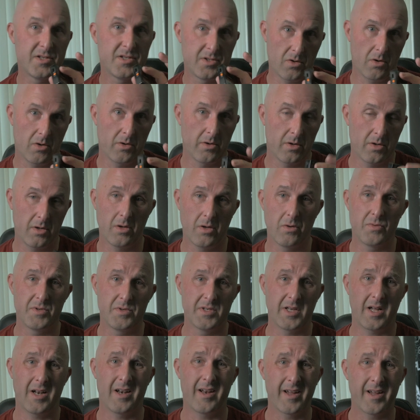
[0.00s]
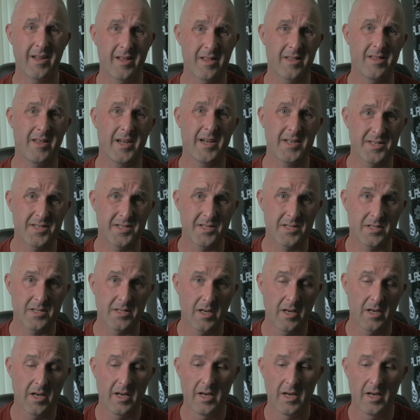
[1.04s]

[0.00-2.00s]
don't use it like this.